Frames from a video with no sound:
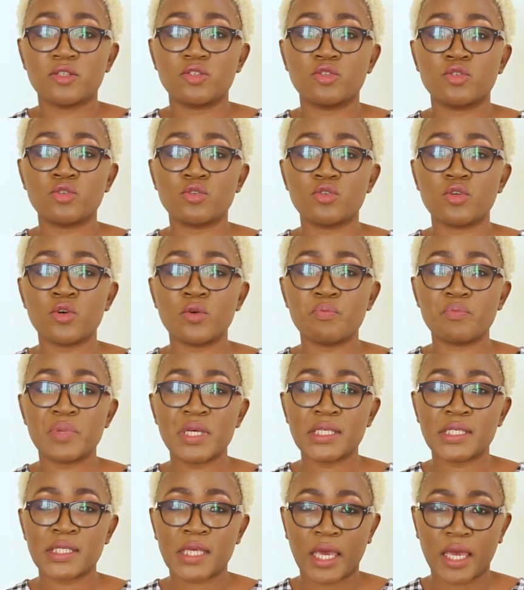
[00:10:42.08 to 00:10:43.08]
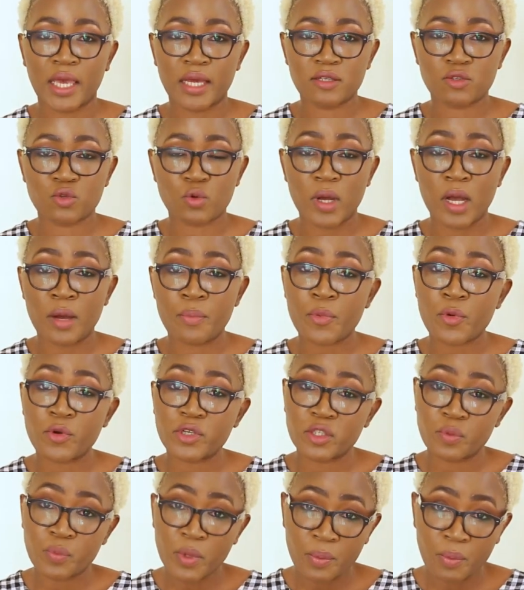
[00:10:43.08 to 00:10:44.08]
Do not be scared to
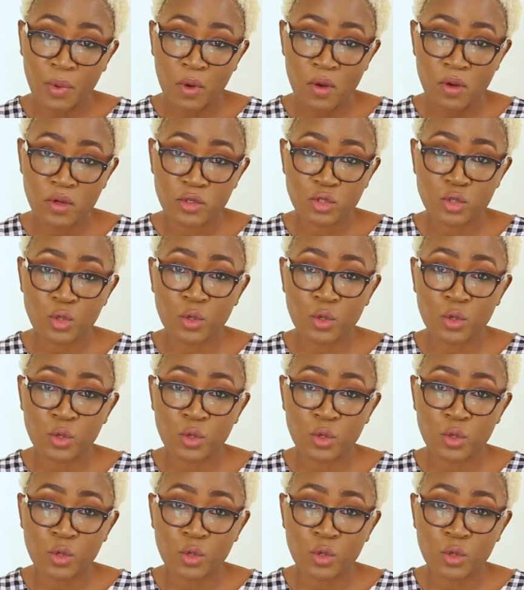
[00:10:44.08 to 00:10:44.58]
approach people.